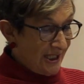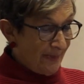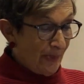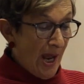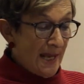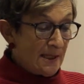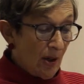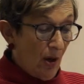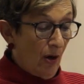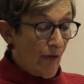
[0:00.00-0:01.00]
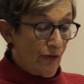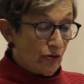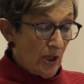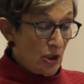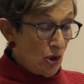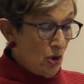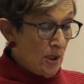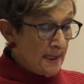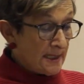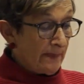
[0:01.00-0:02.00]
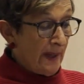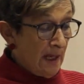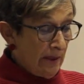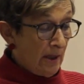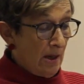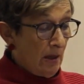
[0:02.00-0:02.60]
spread of trade unionism in the